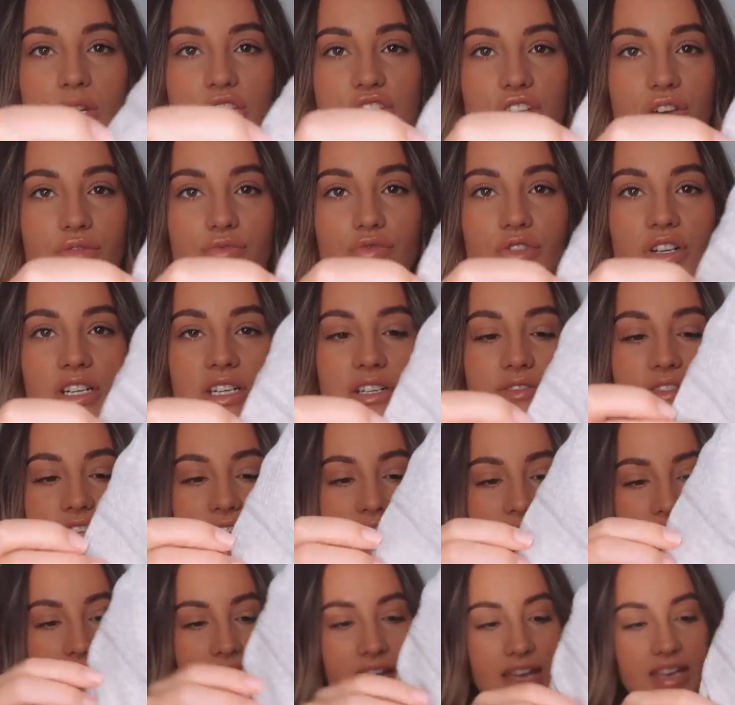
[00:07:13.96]
which I really,
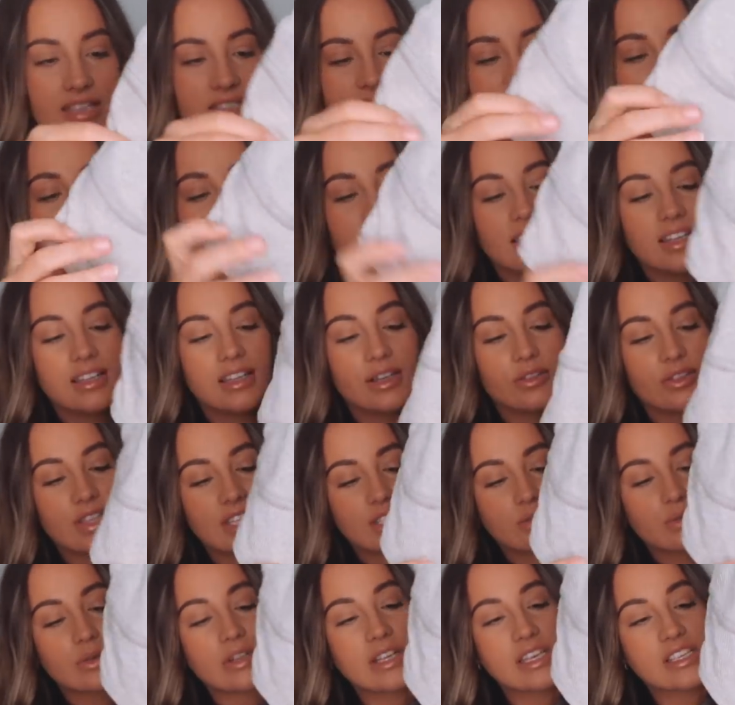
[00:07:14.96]
really liked. Now
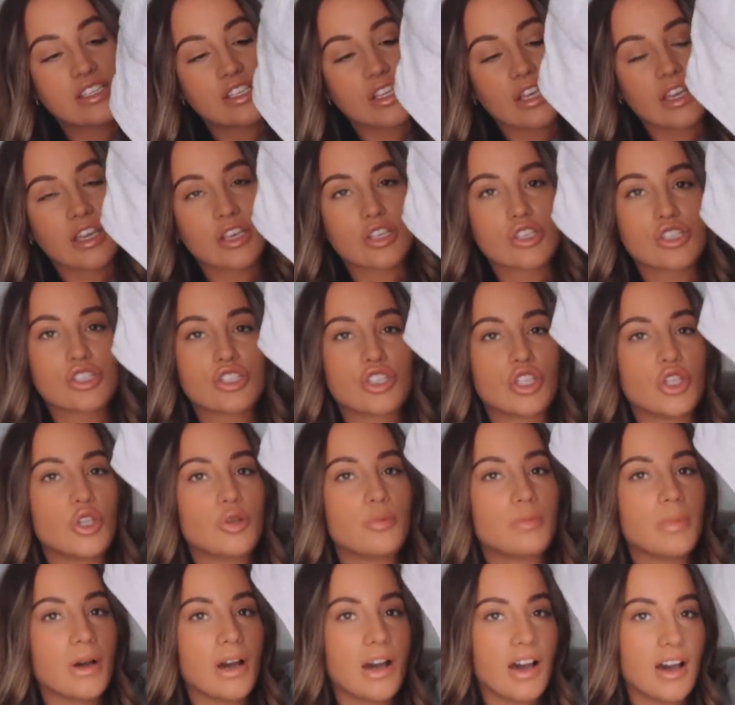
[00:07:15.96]
this one is like a
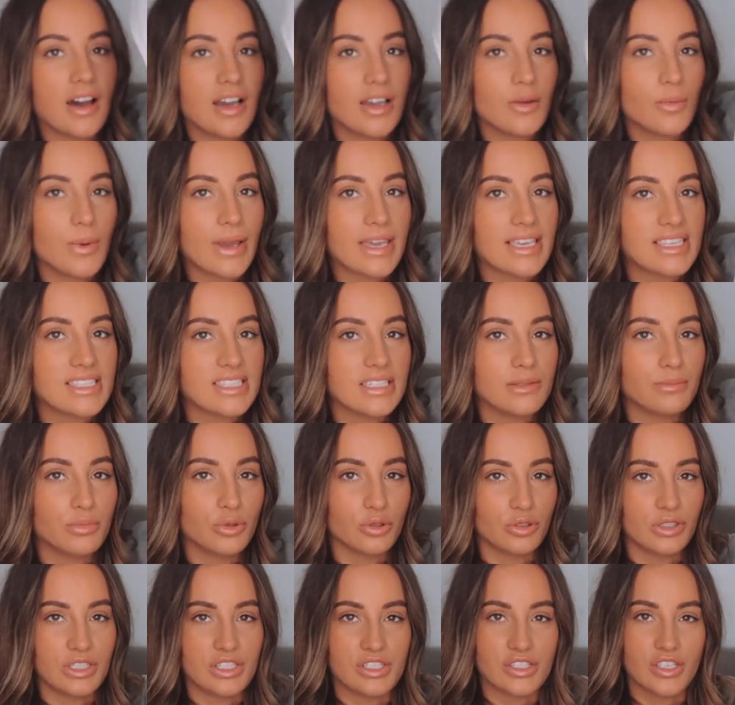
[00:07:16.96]
super high-waisted
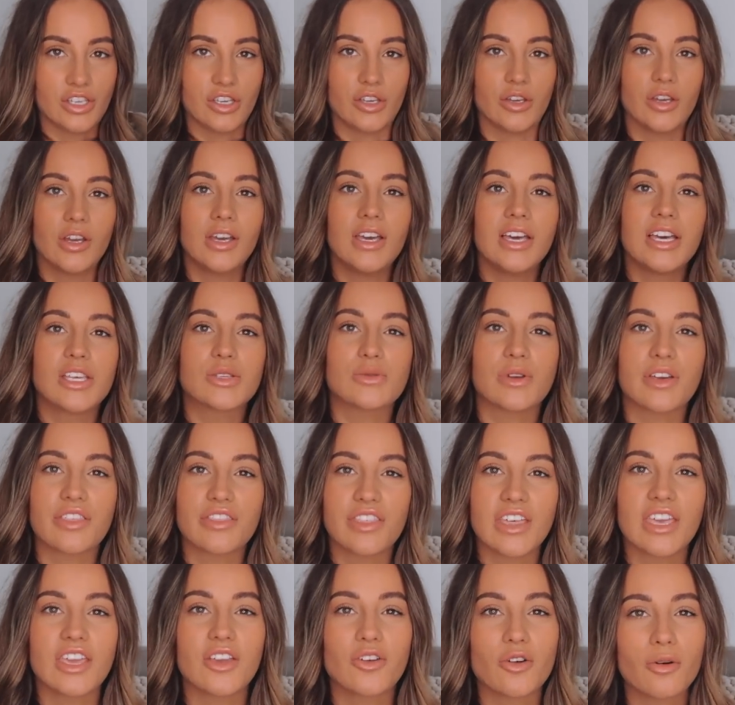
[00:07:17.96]
bodysuit, so I
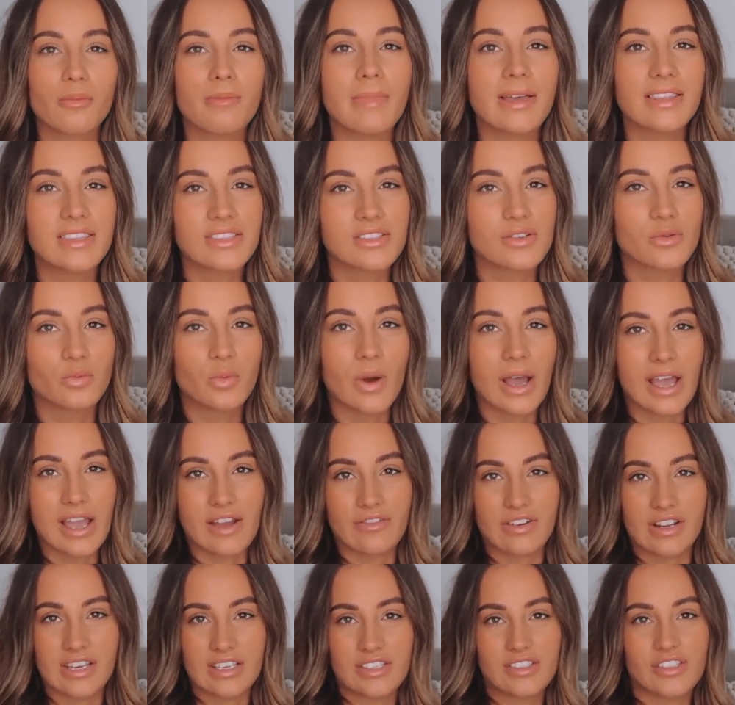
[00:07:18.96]
think you're meant to
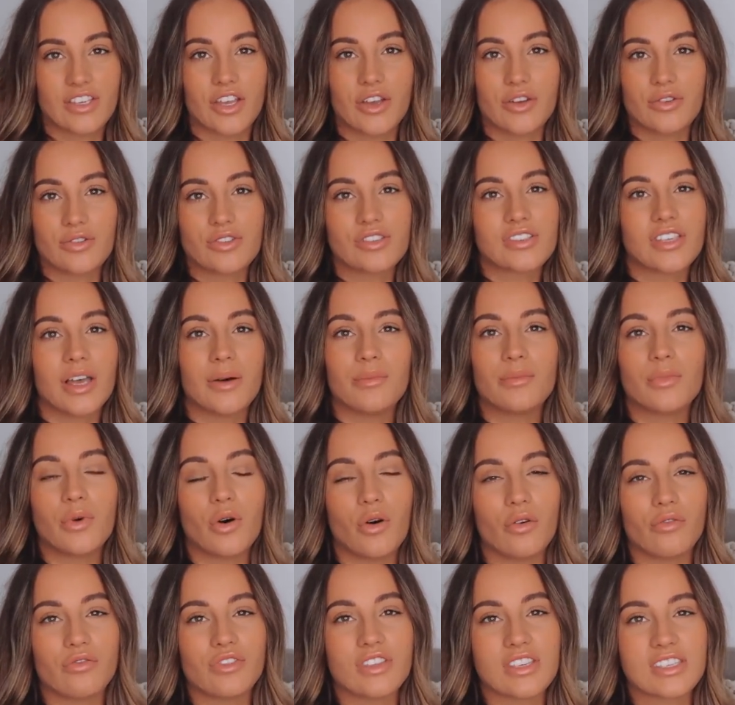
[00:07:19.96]
wear it so some
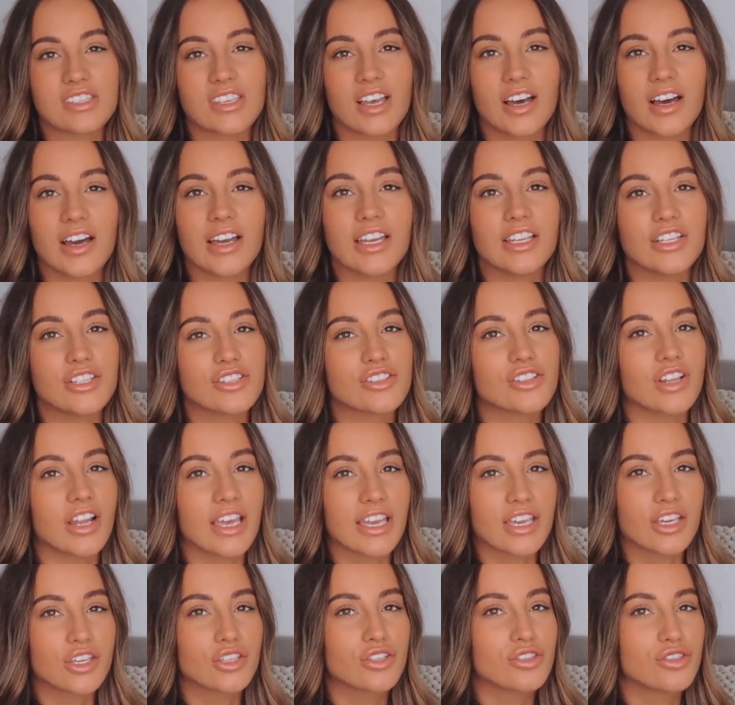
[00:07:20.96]
of the sides
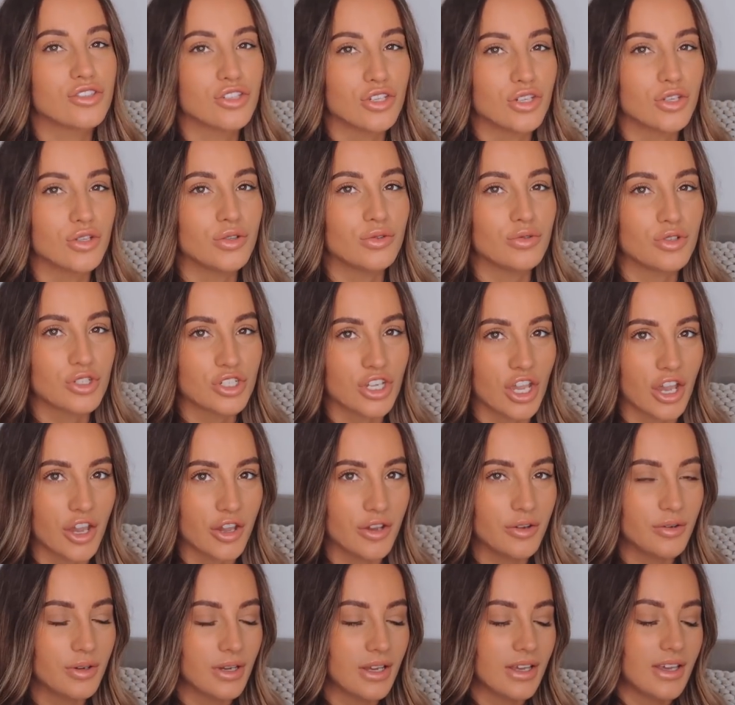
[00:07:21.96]
like do
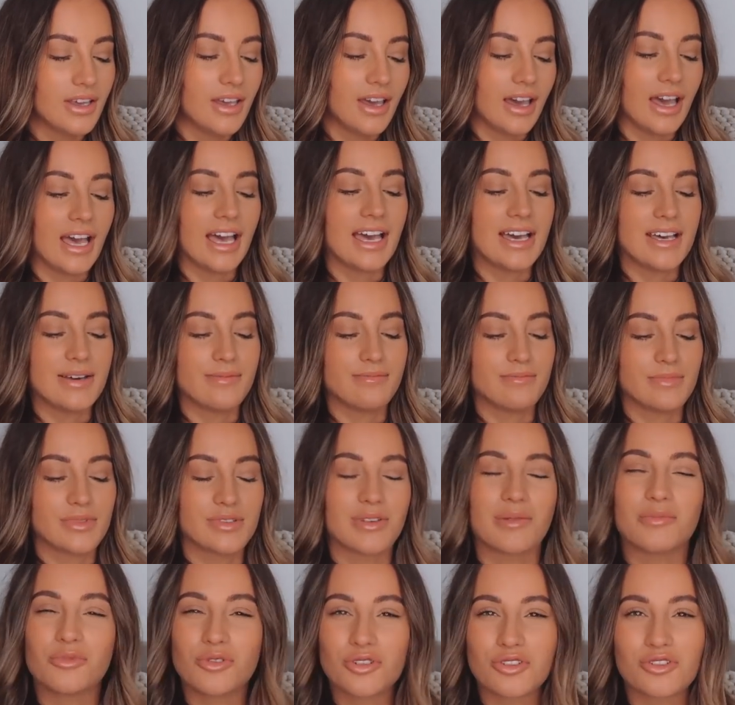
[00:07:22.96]
show.
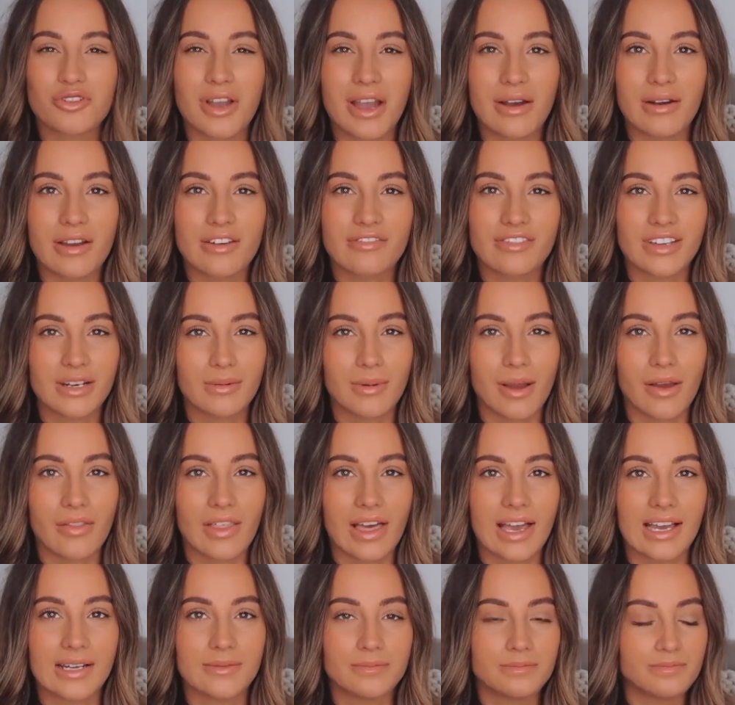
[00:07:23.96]
So I'm not sure how I feel about
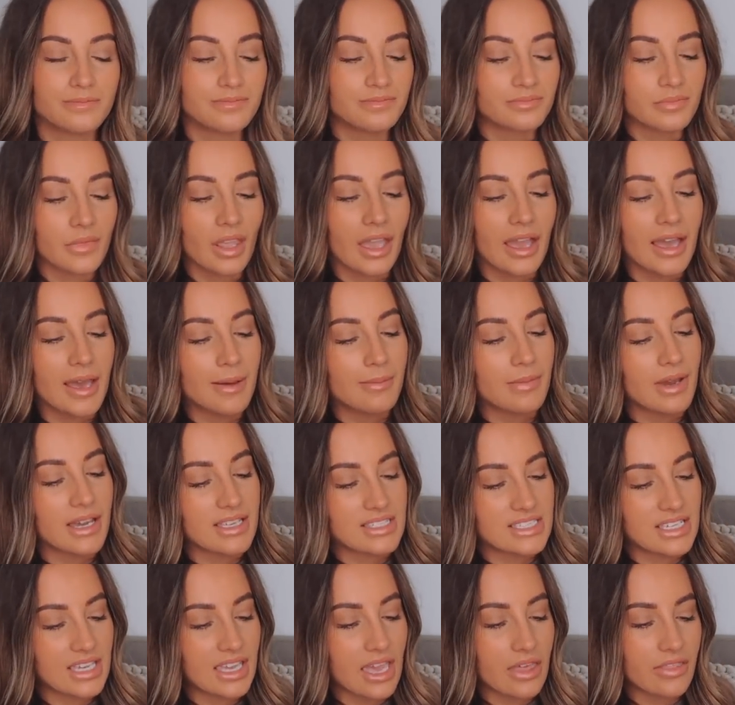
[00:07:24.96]
that. I
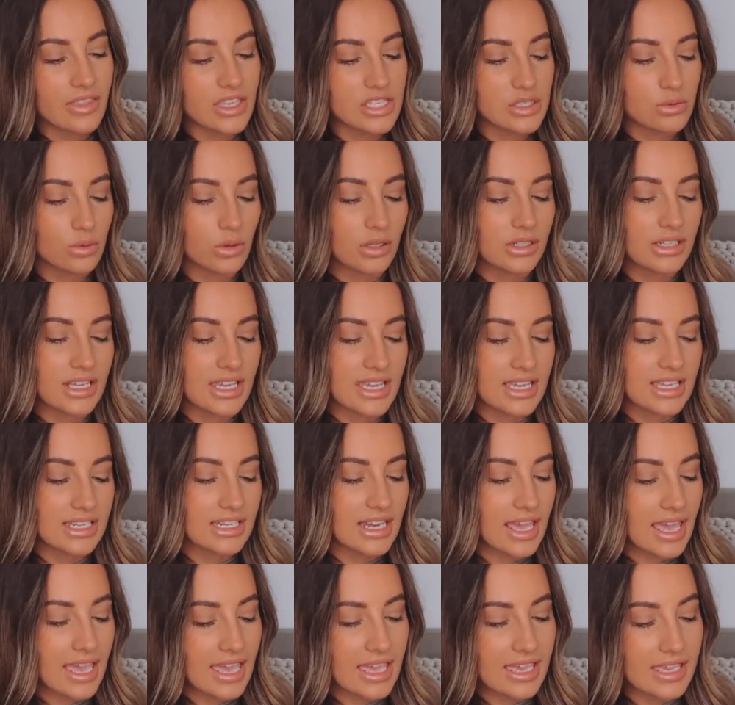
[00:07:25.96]
did get this one
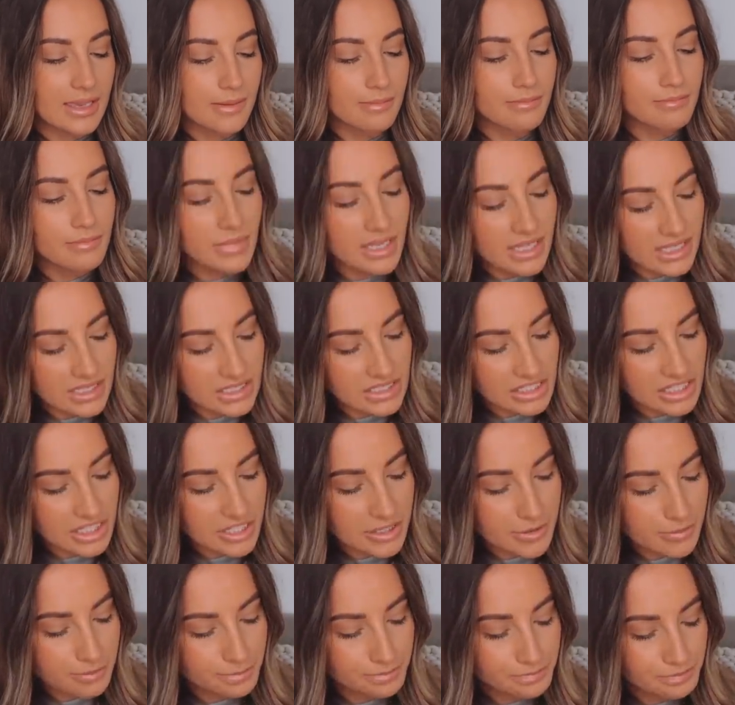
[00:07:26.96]
in a
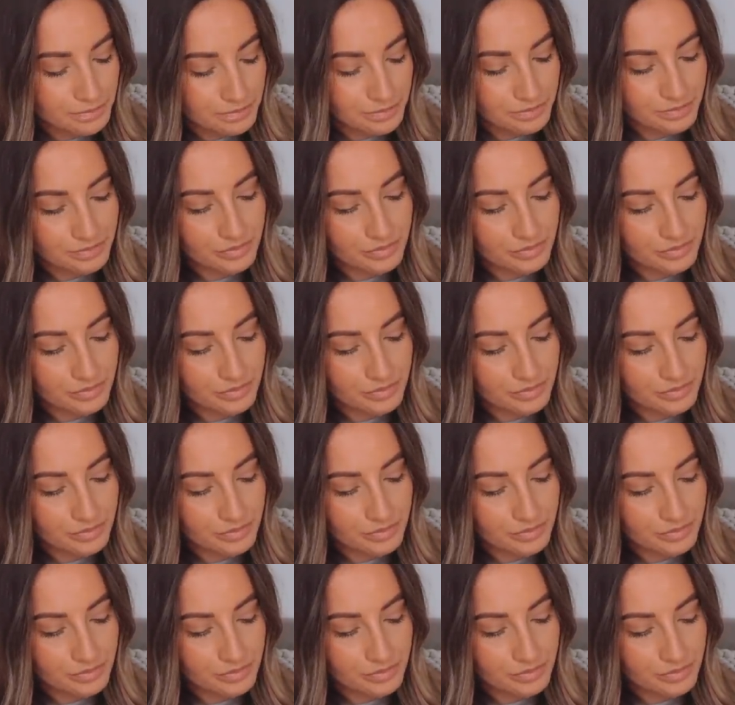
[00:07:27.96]
medium,